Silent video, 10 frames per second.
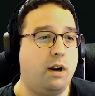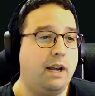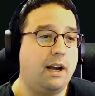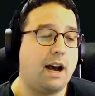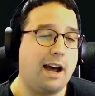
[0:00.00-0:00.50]

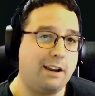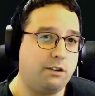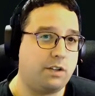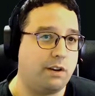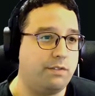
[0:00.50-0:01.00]
higher
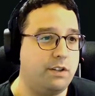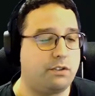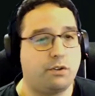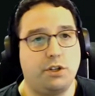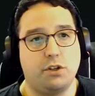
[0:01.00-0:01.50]
toughness
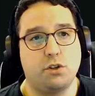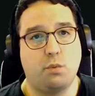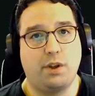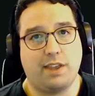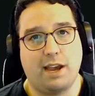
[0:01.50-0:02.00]
creatures
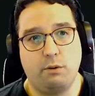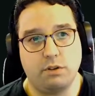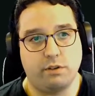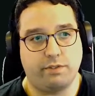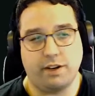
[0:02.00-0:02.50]
without
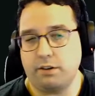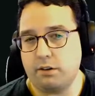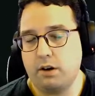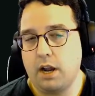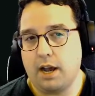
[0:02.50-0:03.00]
defender.
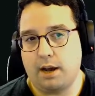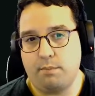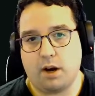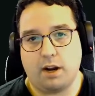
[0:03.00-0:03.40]
I'm not